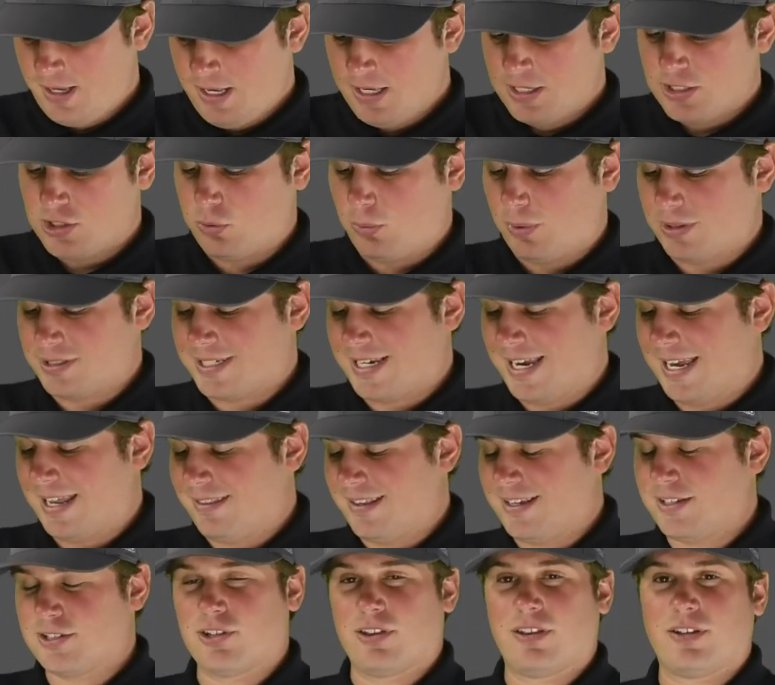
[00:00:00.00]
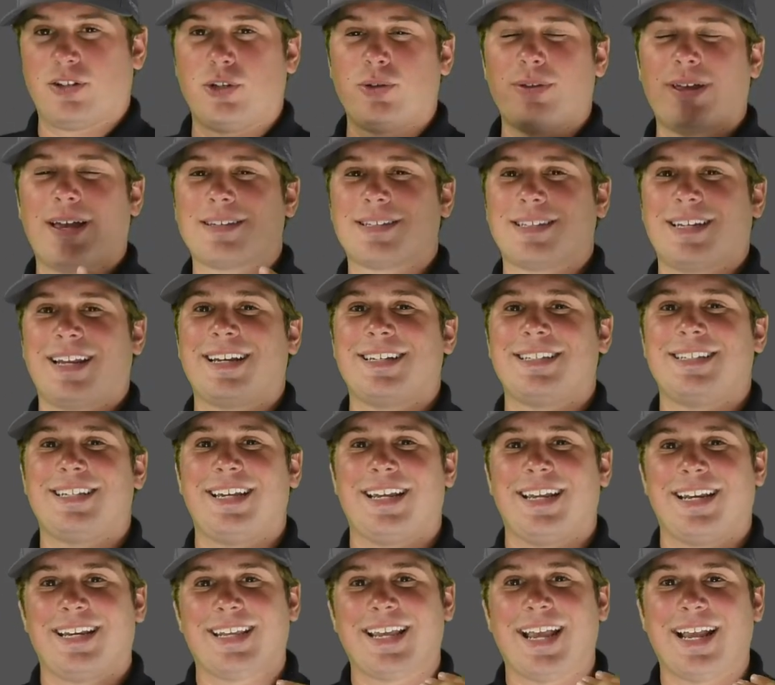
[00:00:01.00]
So once again, these are the
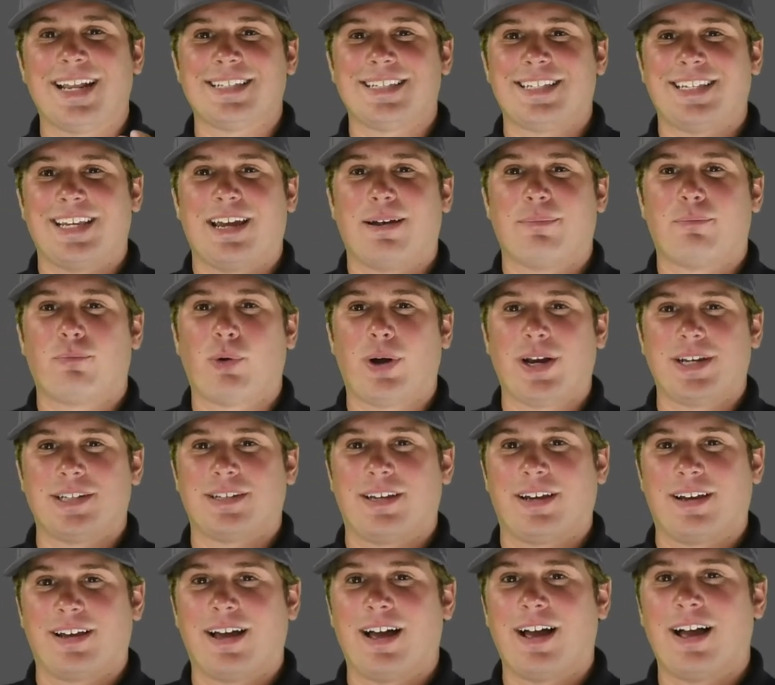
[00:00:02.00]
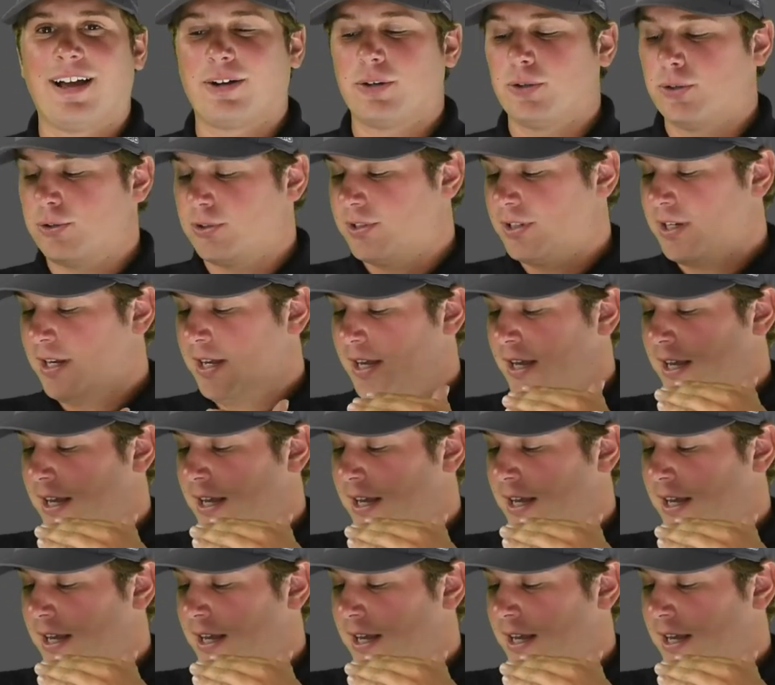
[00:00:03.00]
2019 KTM Racing Goggles.